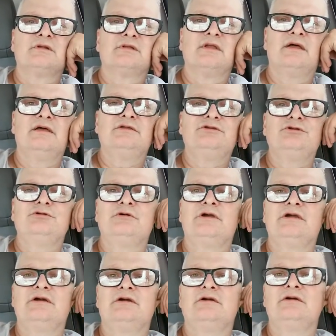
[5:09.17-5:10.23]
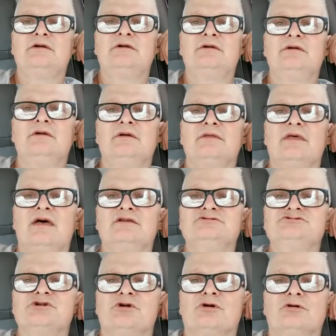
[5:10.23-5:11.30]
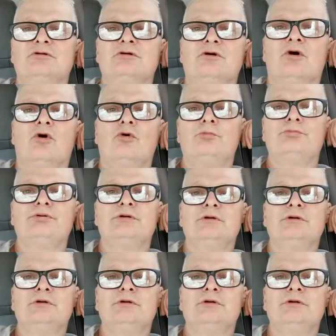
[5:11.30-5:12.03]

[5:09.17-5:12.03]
Glad you hear that, Joe. Hope.